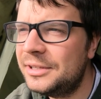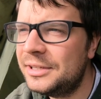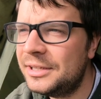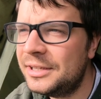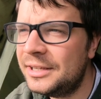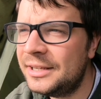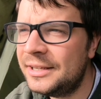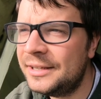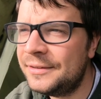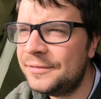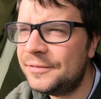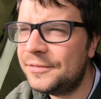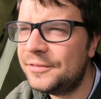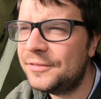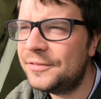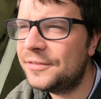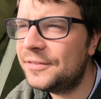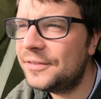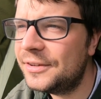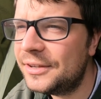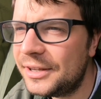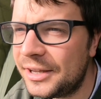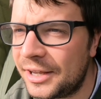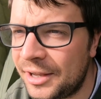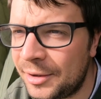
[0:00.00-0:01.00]

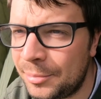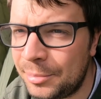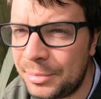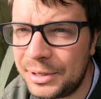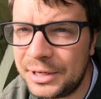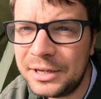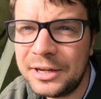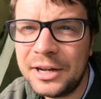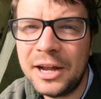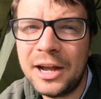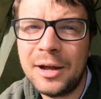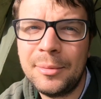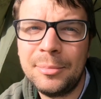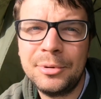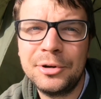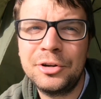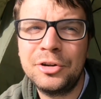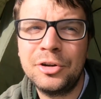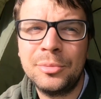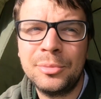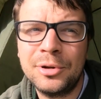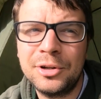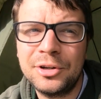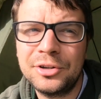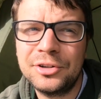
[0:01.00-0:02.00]
If a big carp had
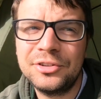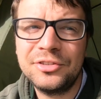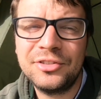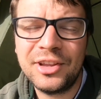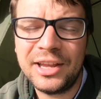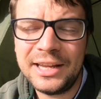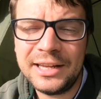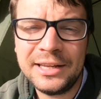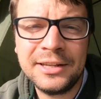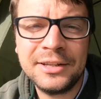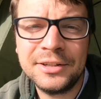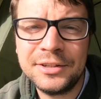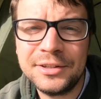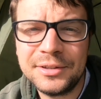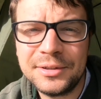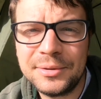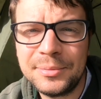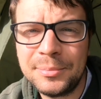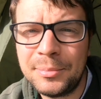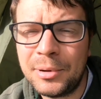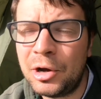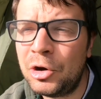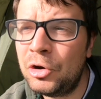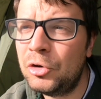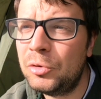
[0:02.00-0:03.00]
come along and taken
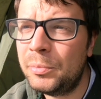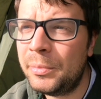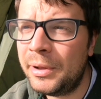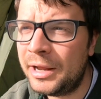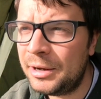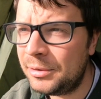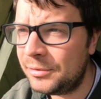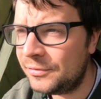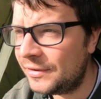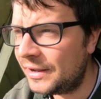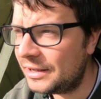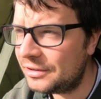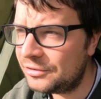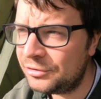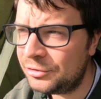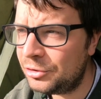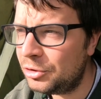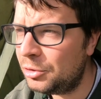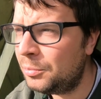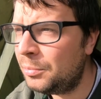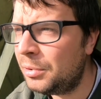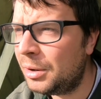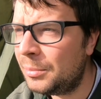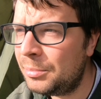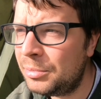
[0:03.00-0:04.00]
my hook bait with that
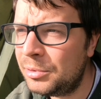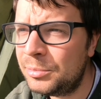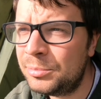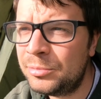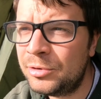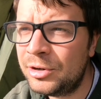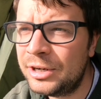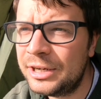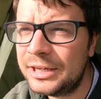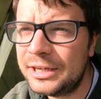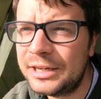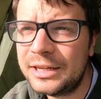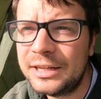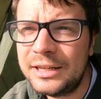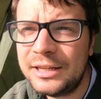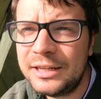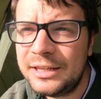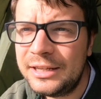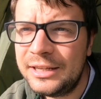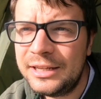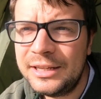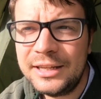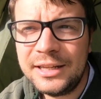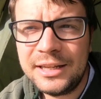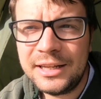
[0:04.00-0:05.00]
sort of pop-up rig,
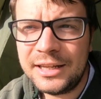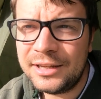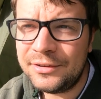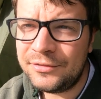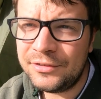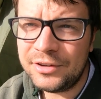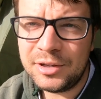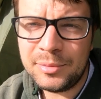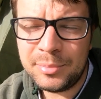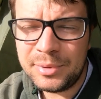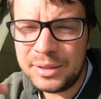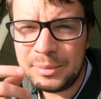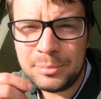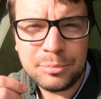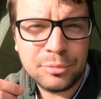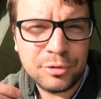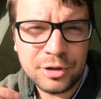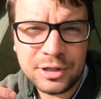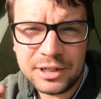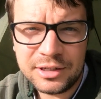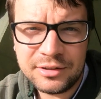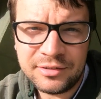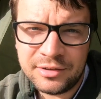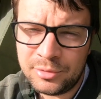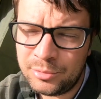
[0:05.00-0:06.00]
if it had been
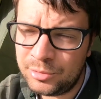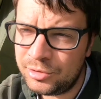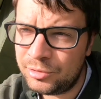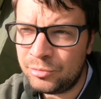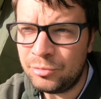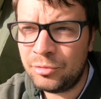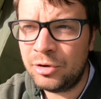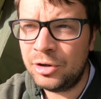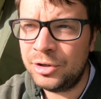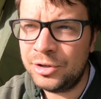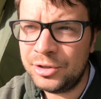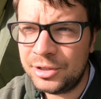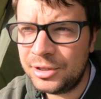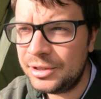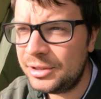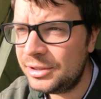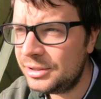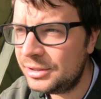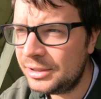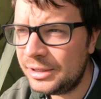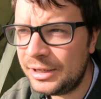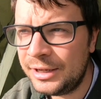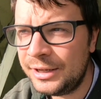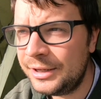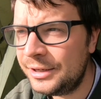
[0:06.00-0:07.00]
pricked, it would have run,
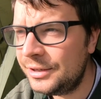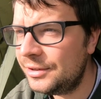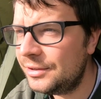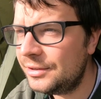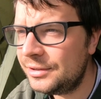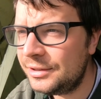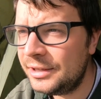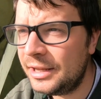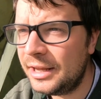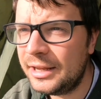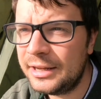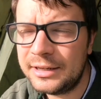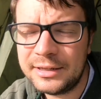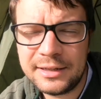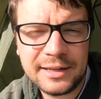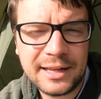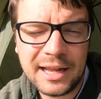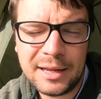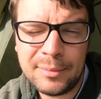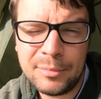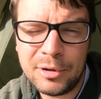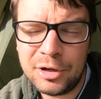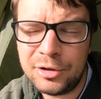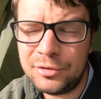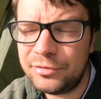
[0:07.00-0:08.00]
and yeah,
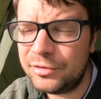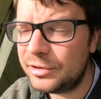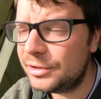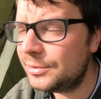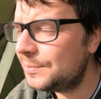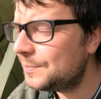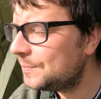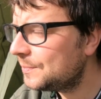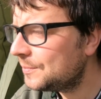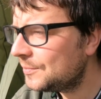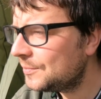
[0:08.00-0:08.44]
game over.